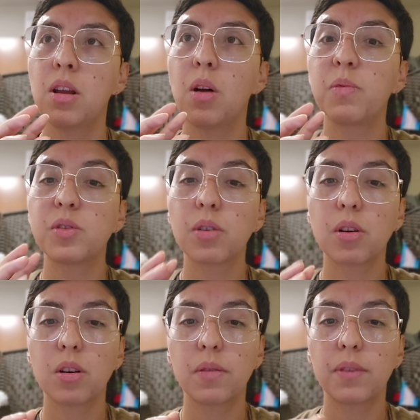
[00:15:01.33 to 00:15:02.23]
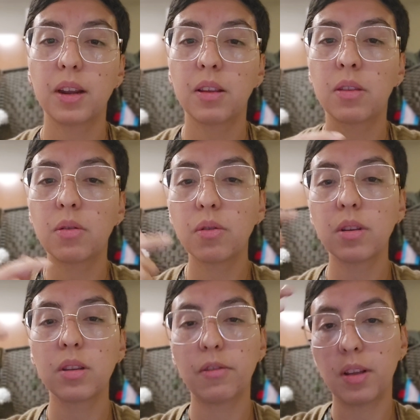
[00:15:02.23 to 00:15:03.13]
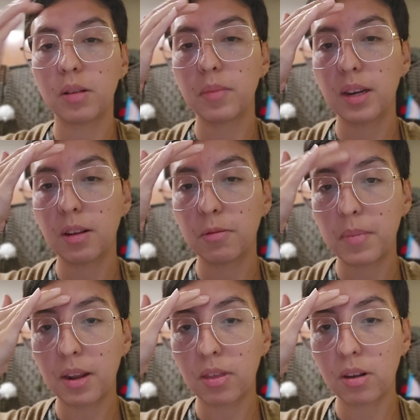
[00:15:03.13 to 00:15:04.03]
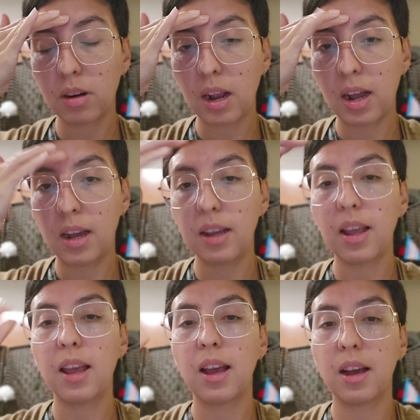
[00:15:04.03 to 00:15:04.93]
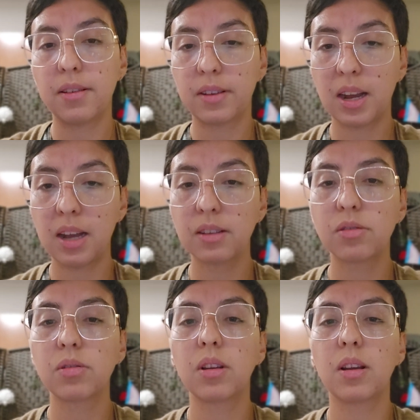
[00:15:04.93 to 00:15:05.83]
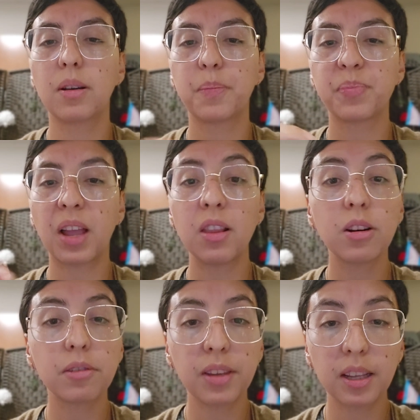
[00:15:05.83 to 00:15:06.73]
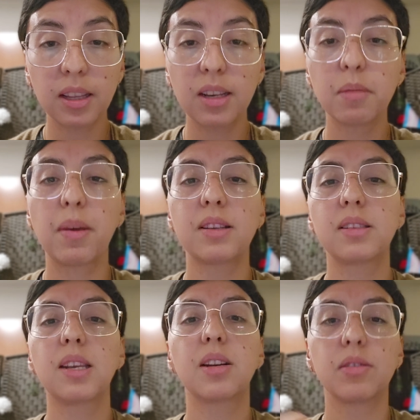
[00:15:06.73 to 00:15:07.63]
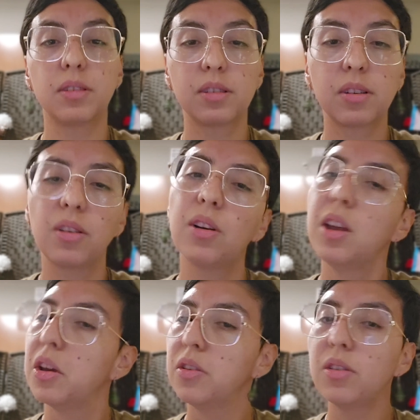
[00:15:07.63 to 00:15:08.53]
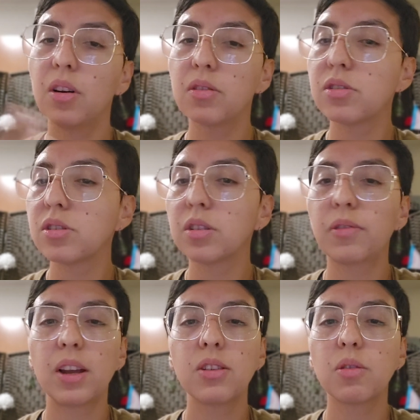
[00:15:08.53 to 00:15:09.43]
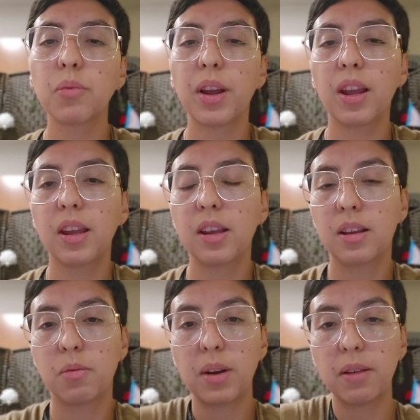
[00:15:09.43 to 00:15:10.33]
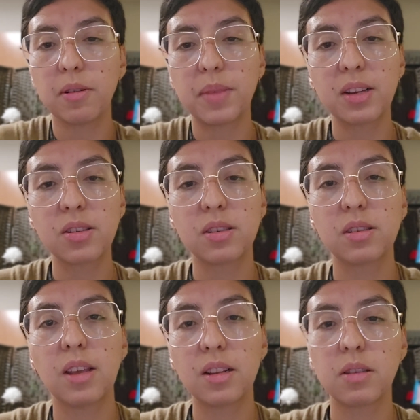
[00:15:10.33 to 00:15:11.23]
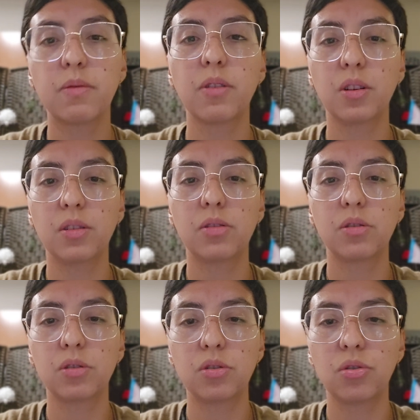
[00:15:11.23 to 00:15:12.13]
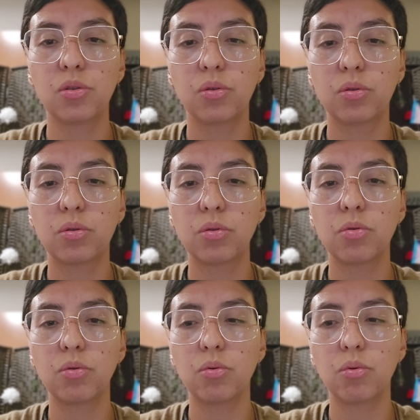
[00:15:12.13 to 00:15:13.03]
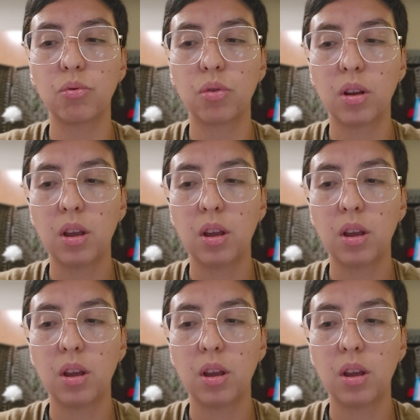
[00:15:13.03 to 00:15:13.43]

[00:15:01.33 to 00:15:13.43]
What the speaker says: observed that through the development of my third eye, I have had a lot of healing in my sacral. So, you know, you just find your way, whatever makes sense for you to do to